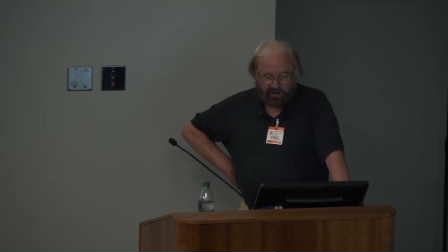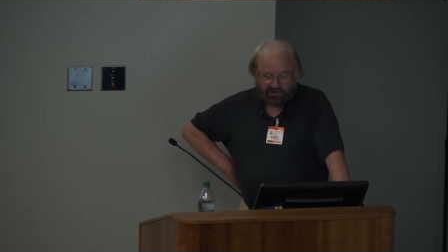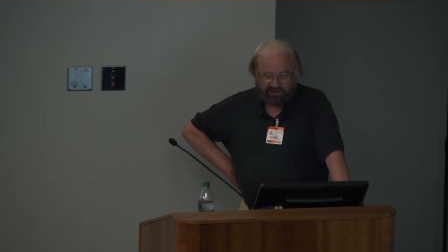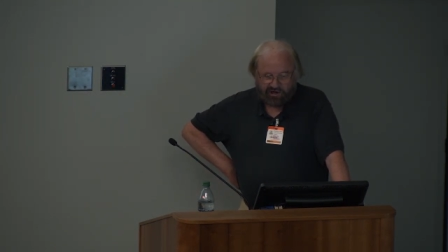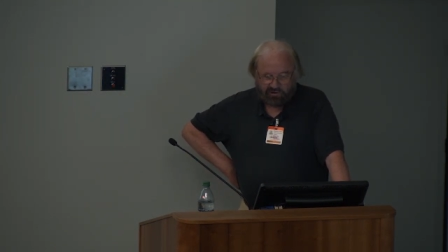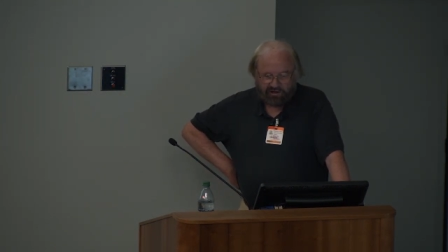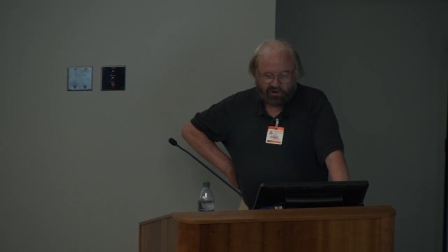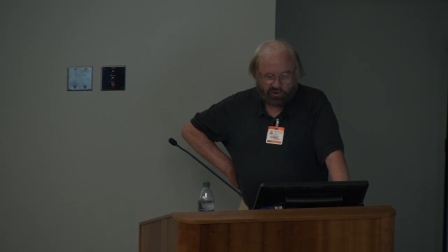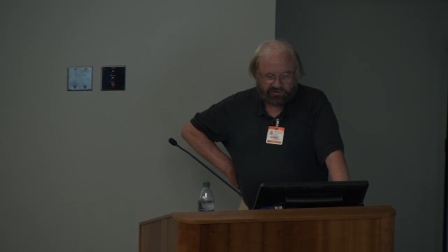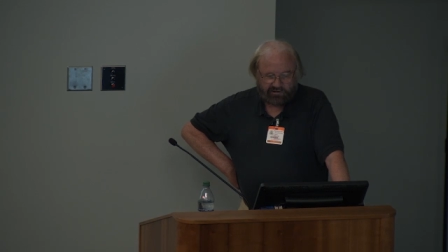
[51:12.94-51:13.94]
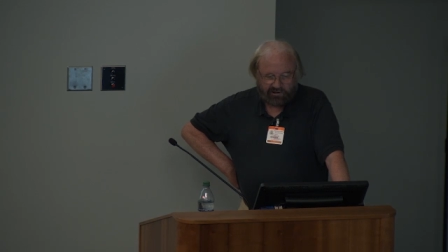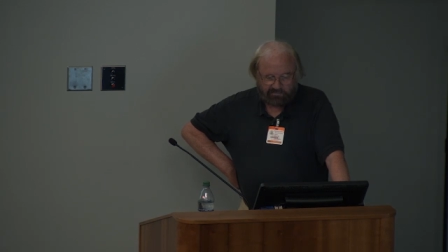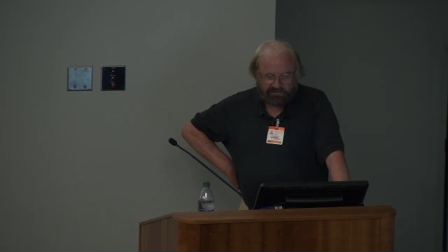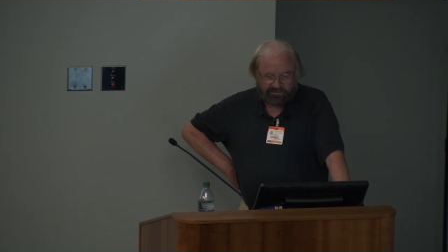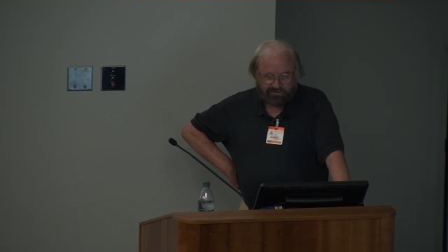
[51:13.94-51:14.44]
She only caught a
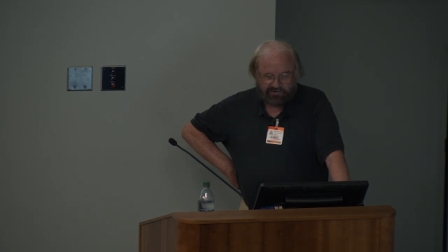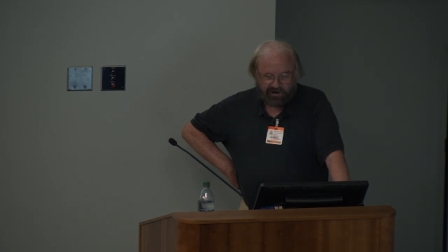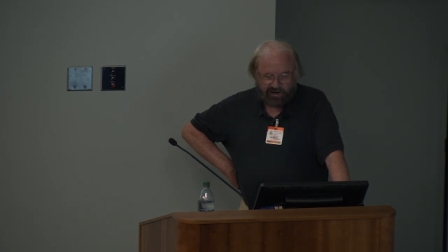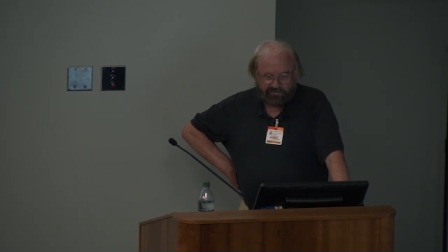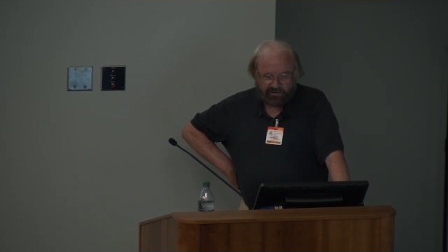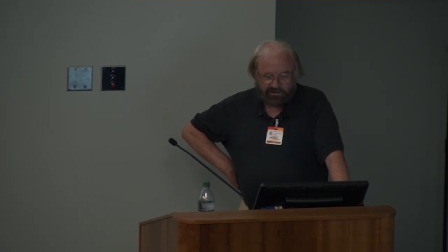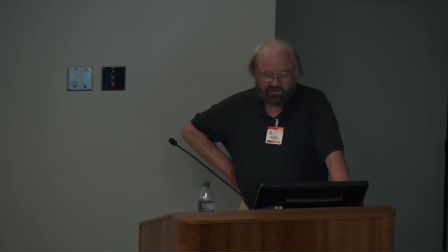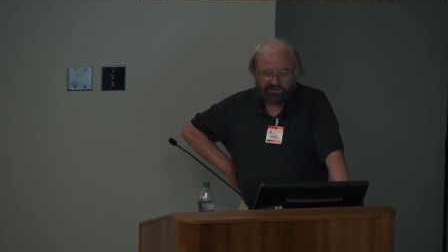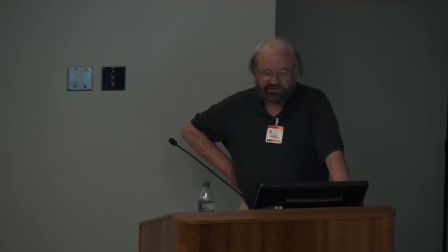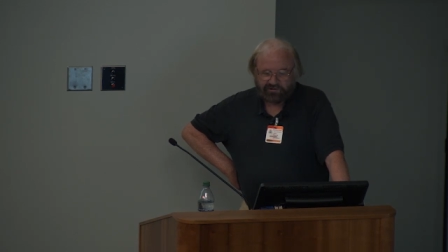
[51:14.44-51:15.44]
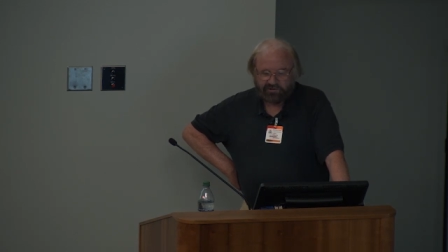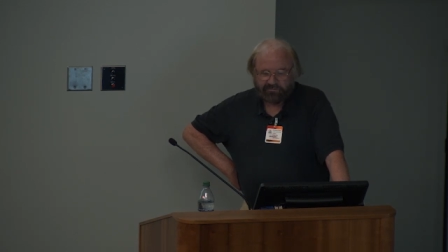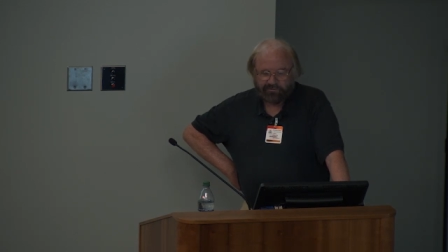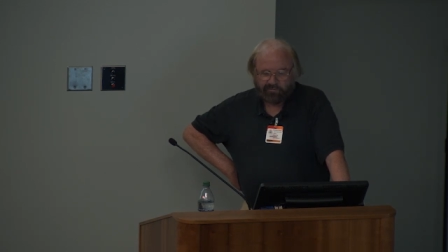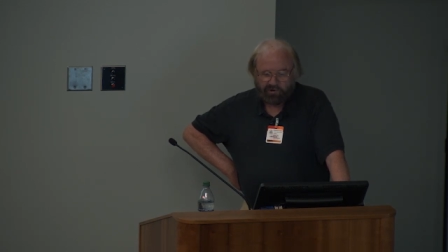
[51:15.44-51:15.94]
glimpse of the driver, just saw
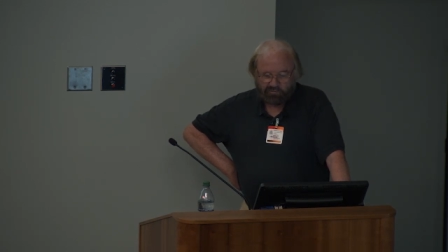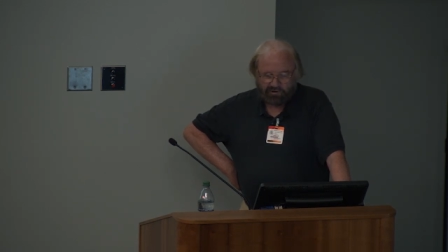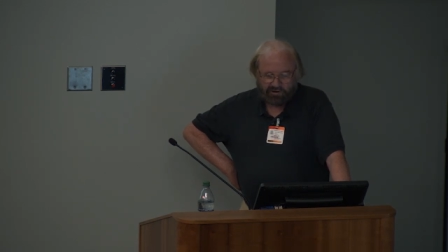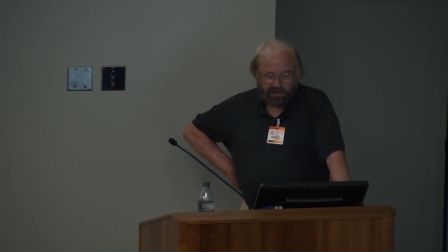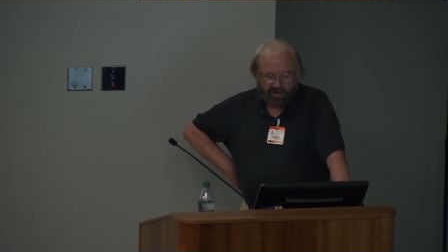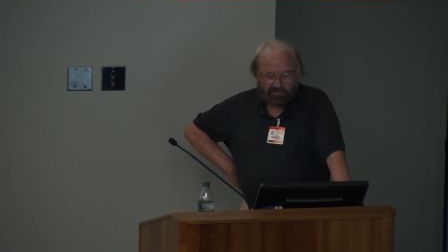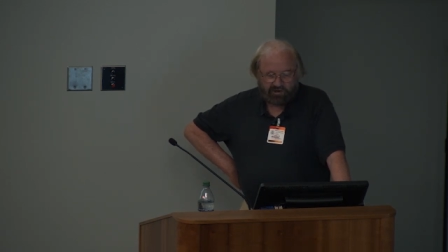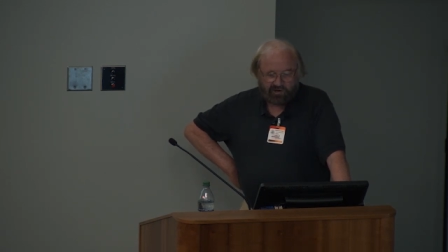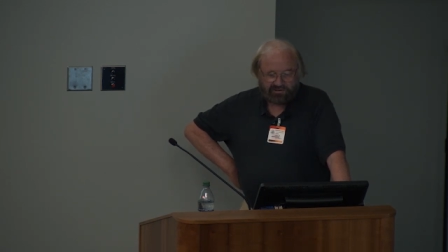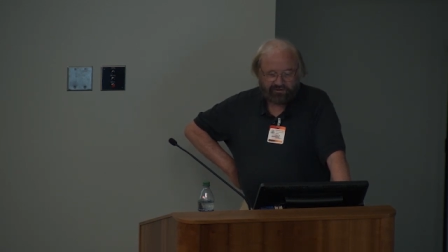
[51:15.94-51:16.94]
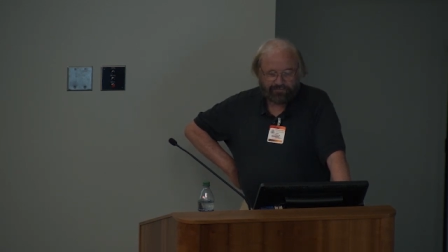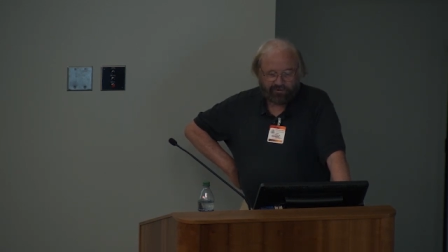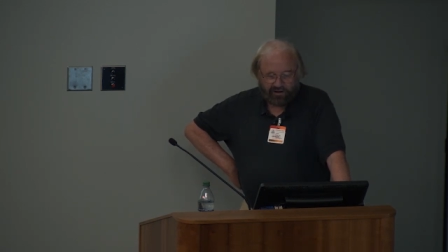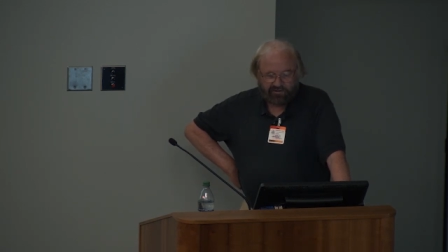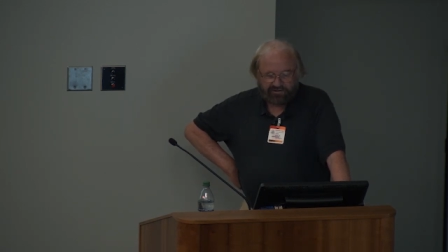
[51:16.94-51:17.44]
him for a moment, because he
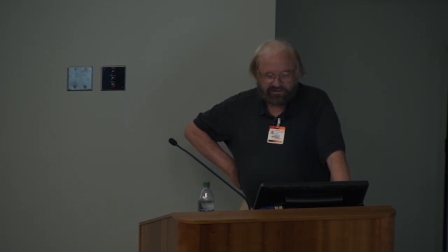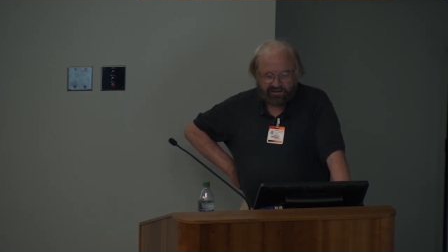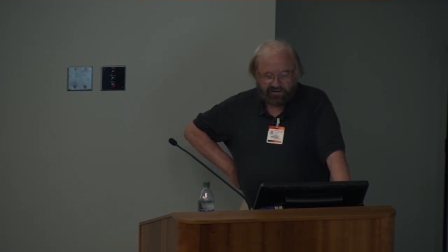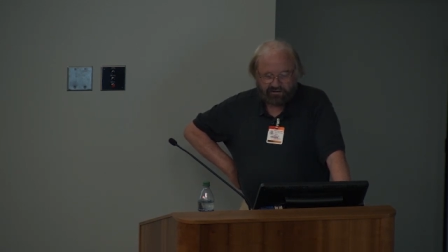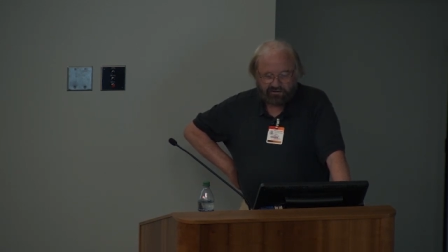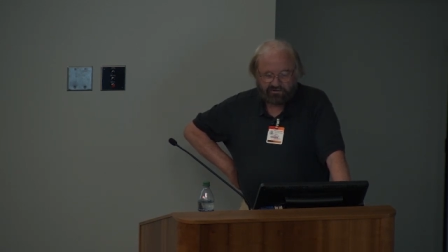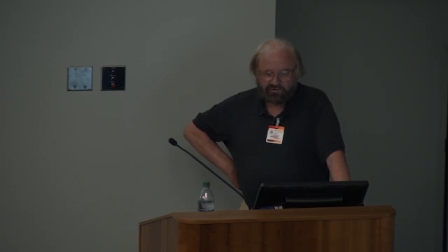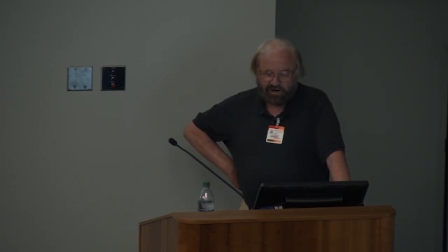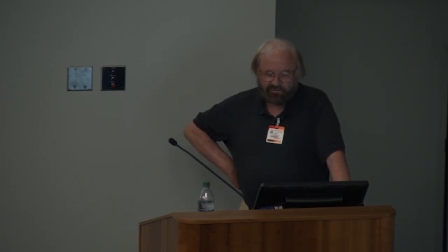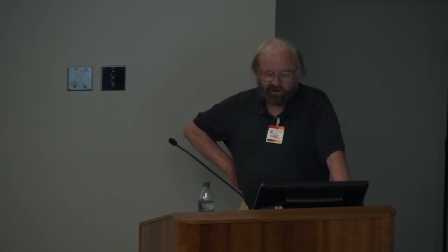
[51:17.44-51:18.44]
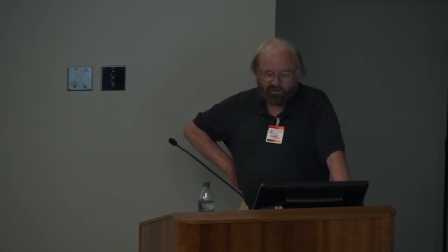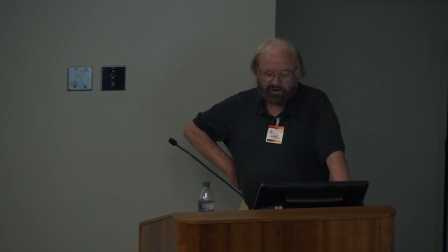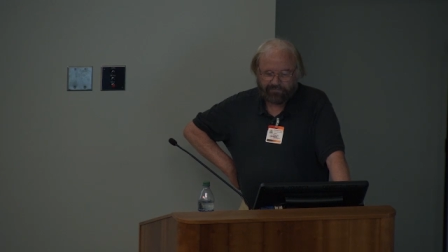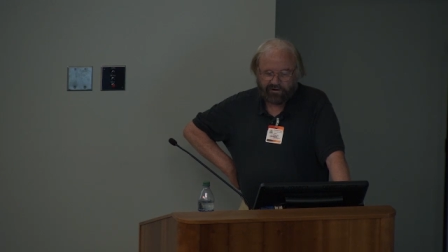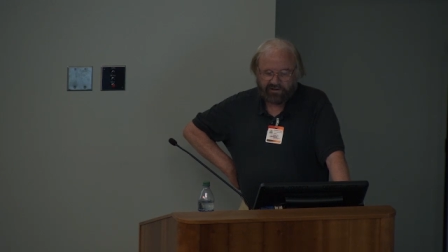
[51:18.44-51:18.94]
fled the scene, driving
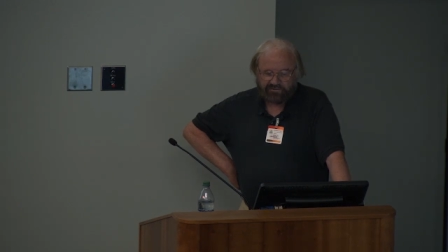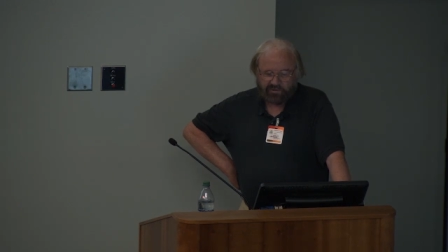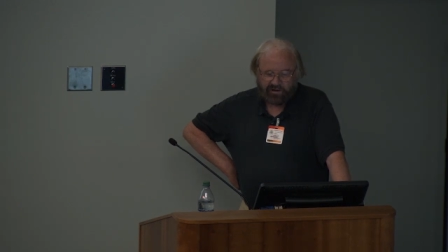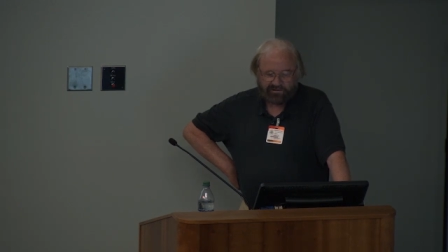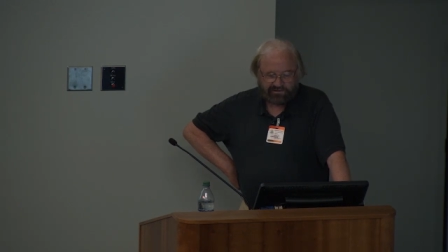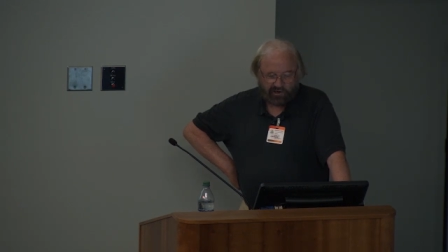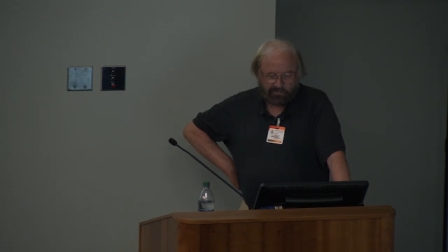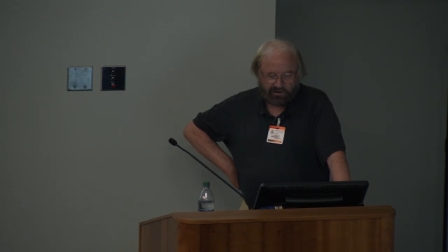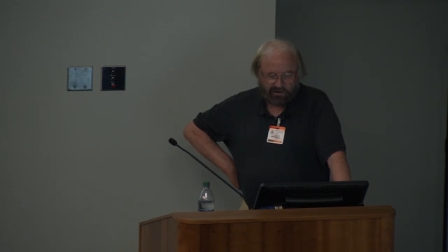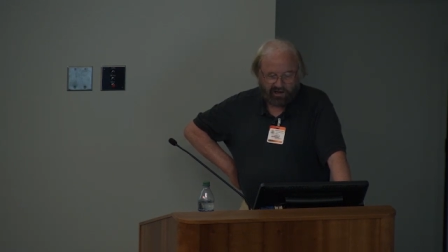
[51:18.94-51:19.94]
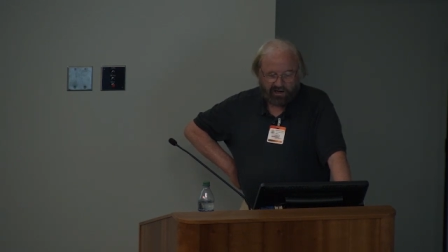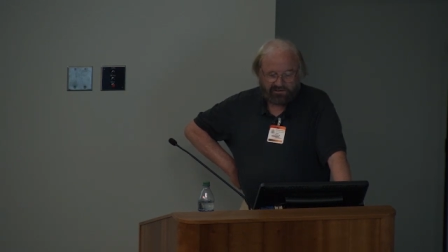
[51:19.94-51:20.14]
away fast without stopping.